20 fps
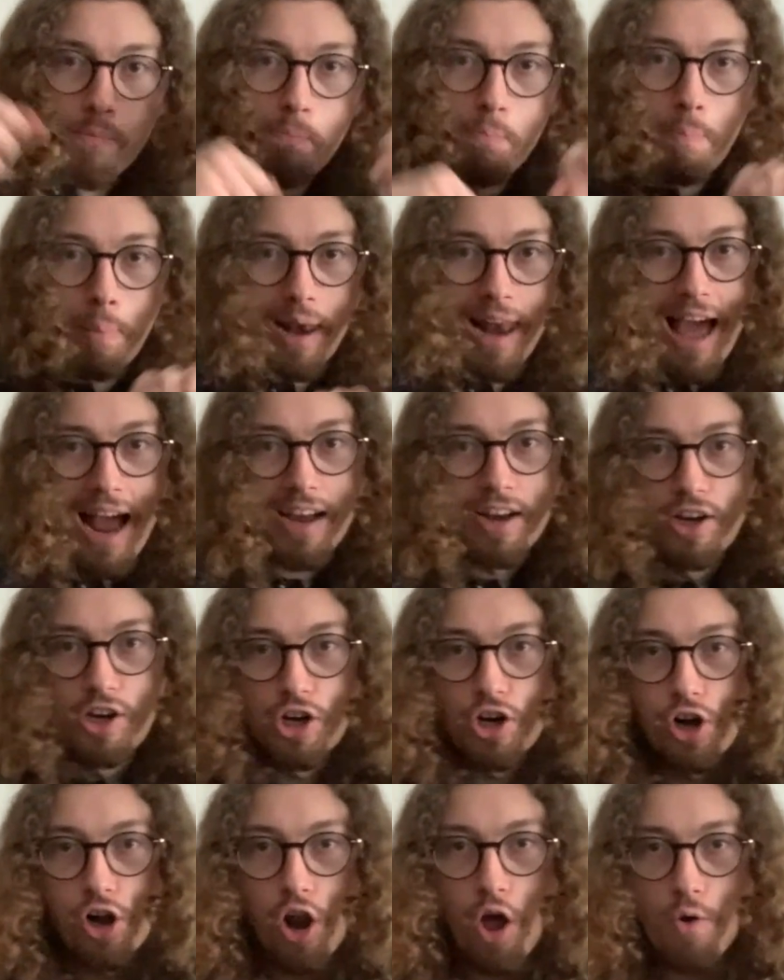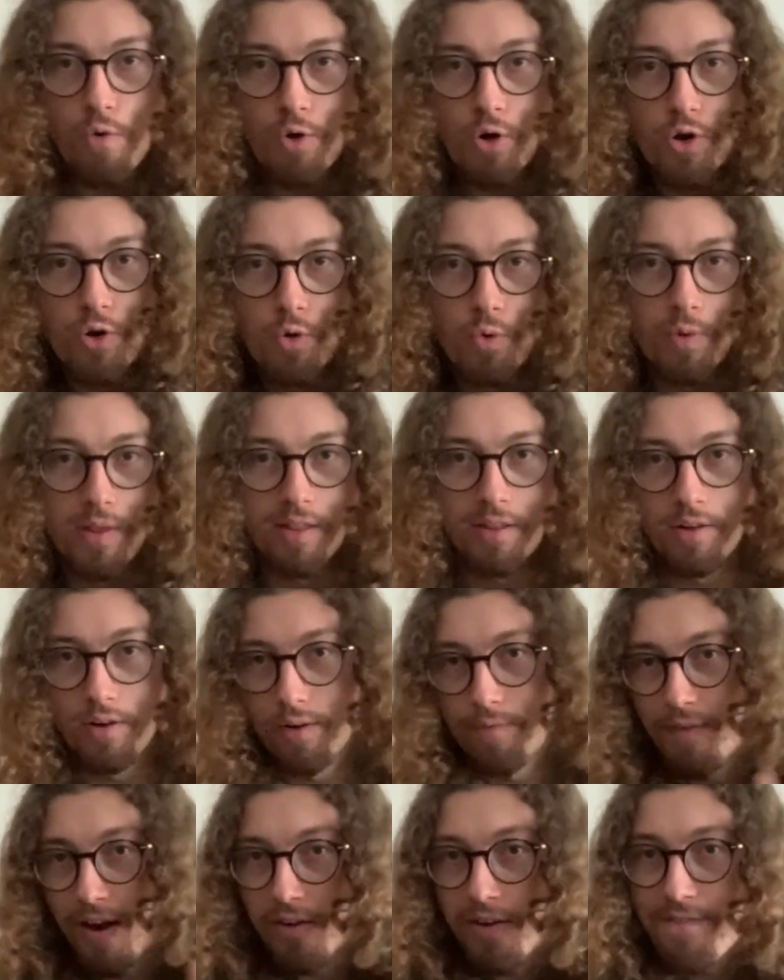black cloak with a
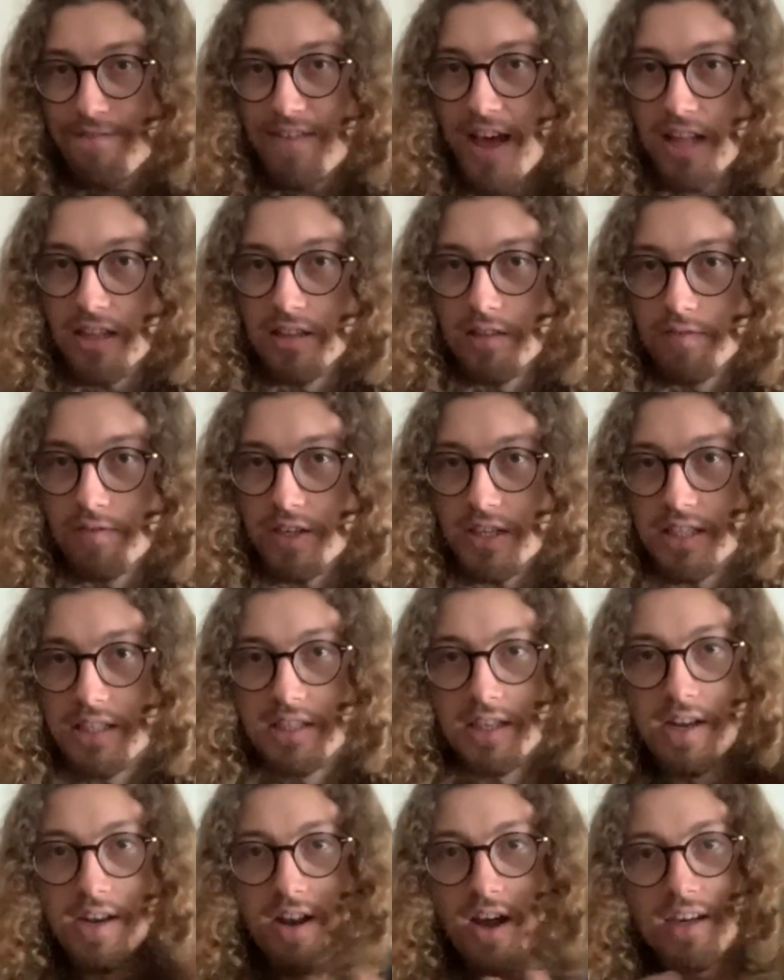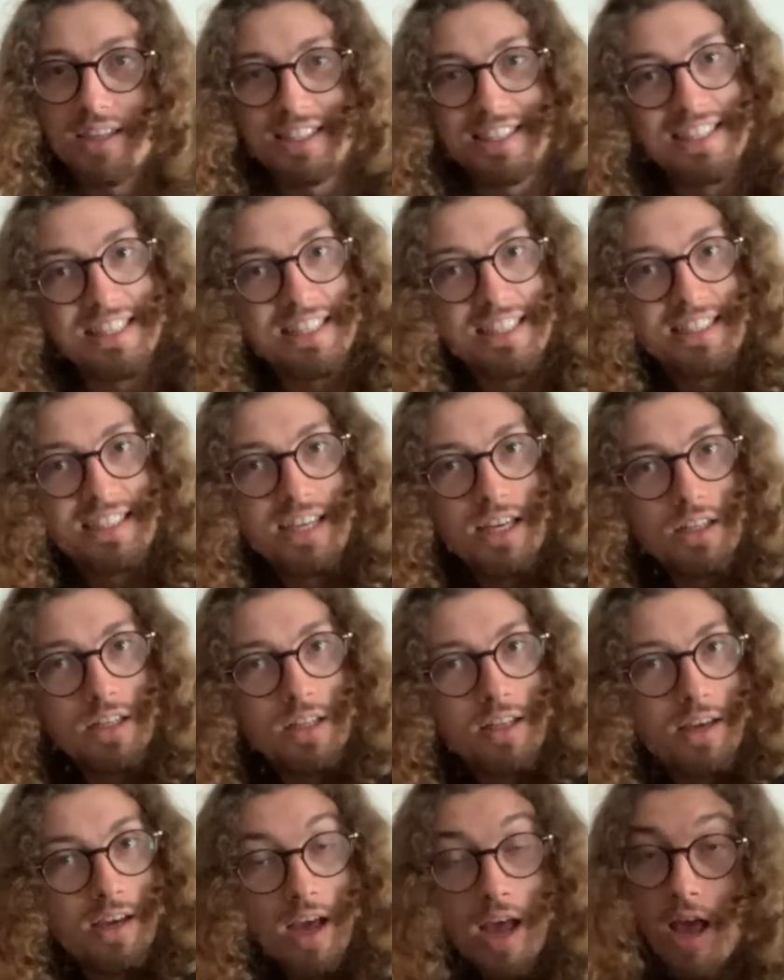very velvet and nice and
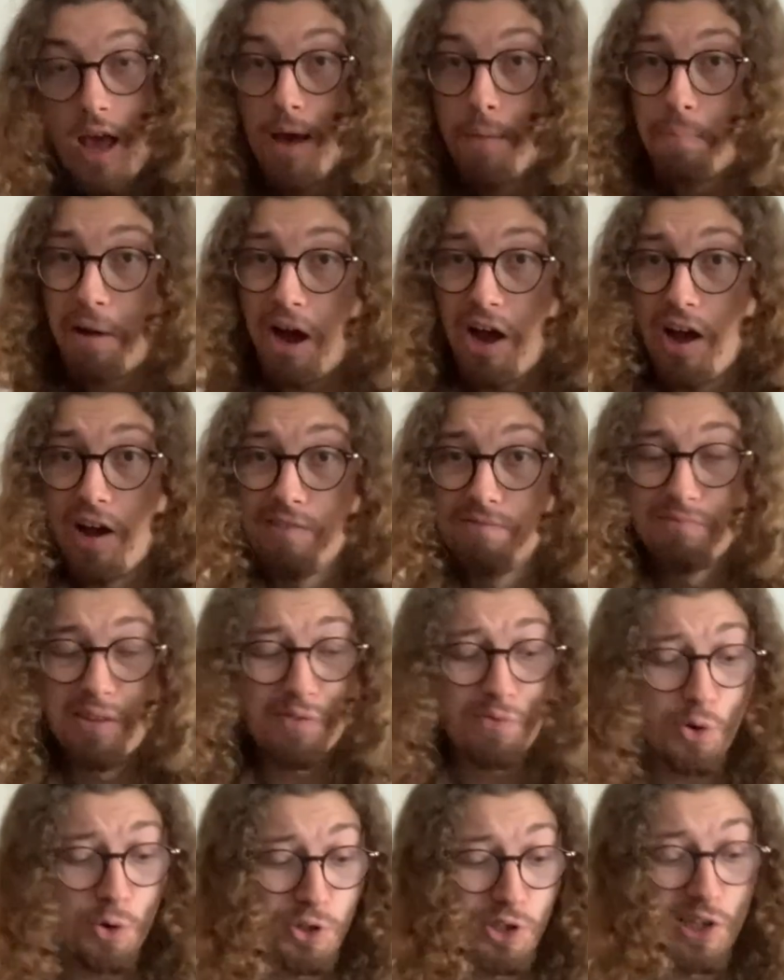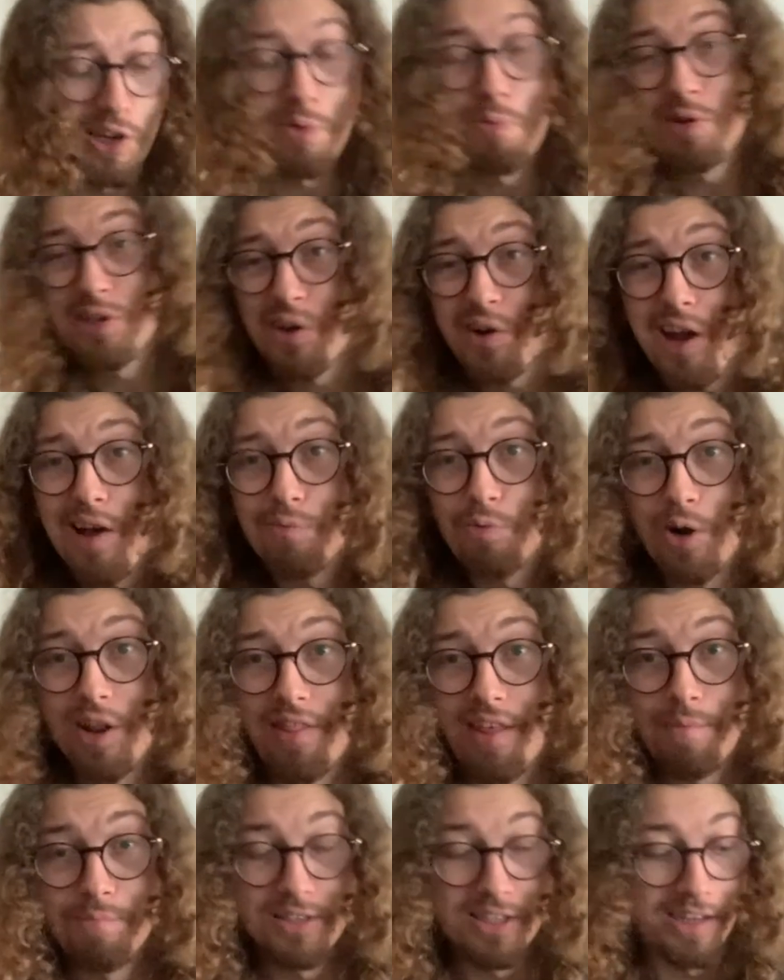silk. But unfortunately, we don't have one of
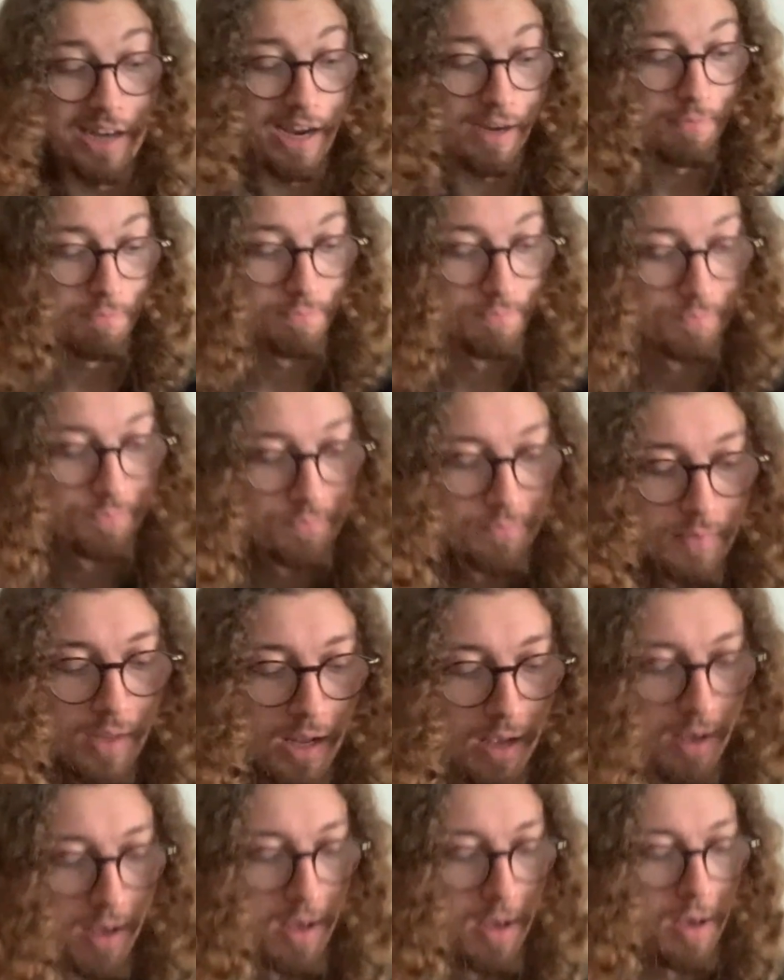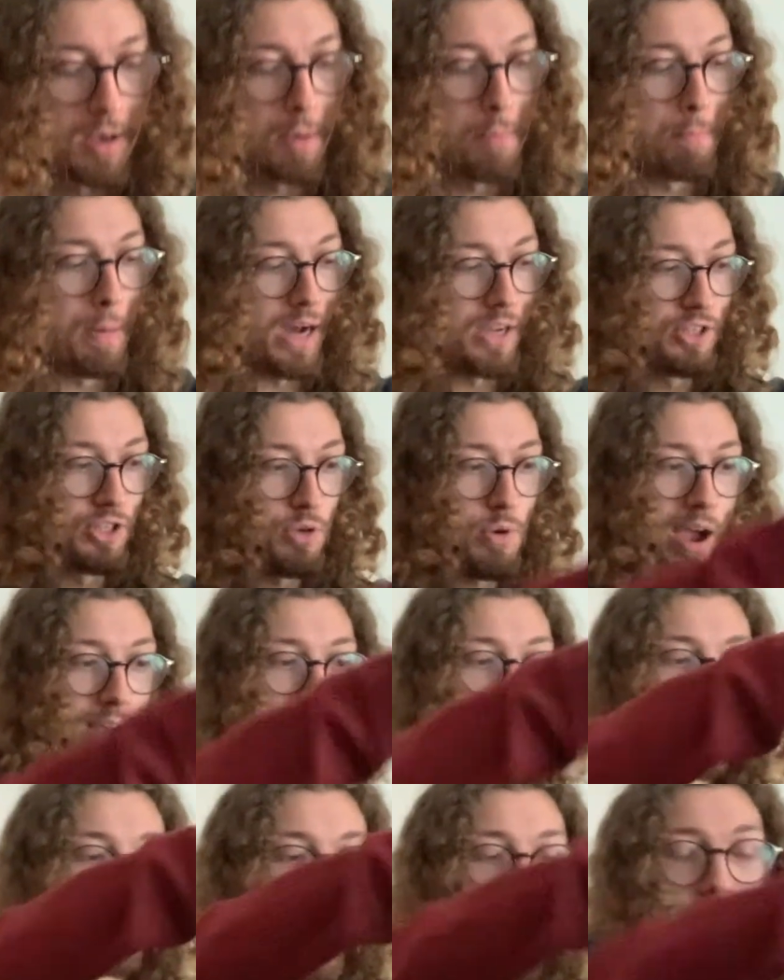them today. But I do have
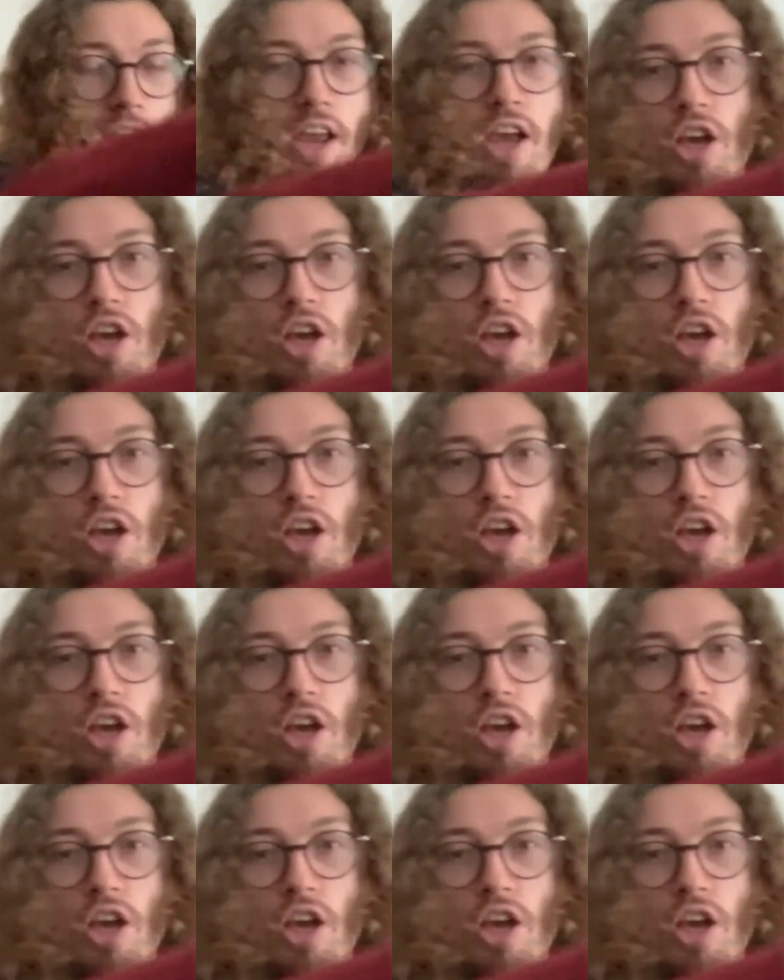a very